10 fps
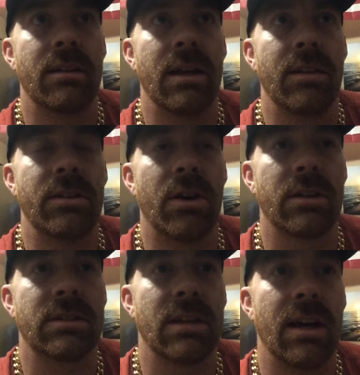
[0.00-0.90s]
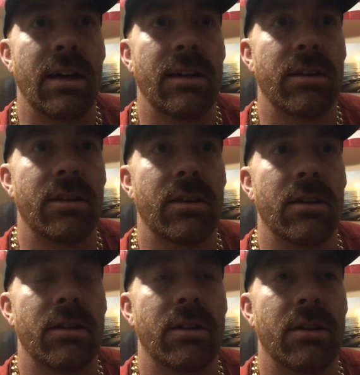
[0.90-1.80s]
that the dark side
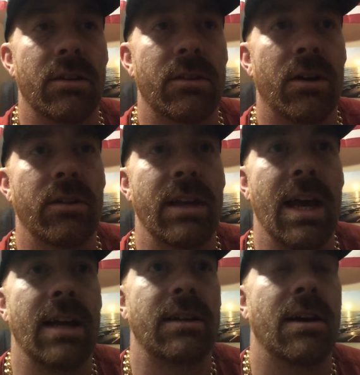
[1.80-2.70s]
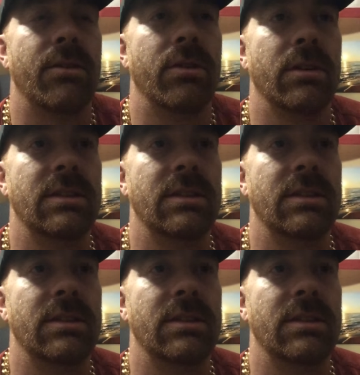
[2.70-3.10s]
thought they had covered.